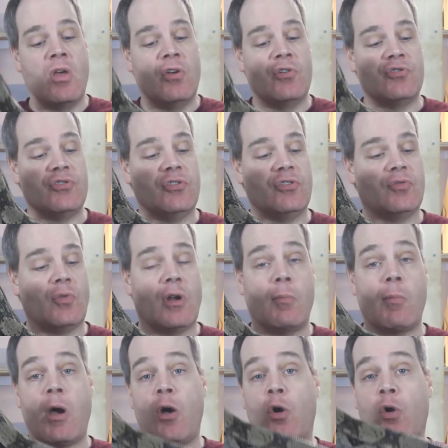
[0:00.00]
She's one
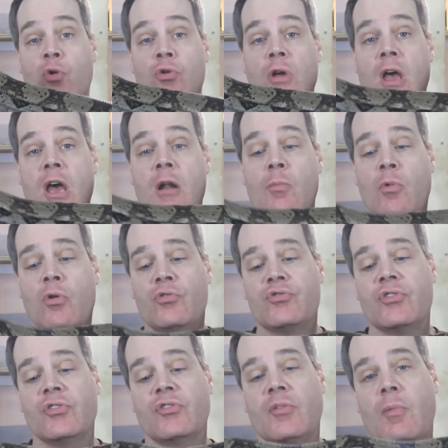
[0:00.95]
of my older animals.
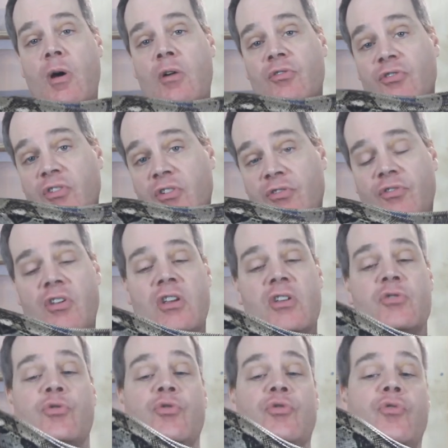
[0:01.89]
She's about
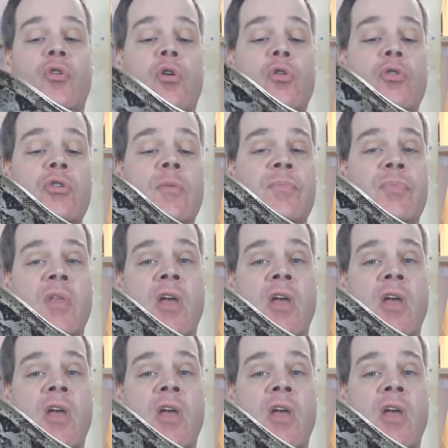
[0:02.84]
16 years old.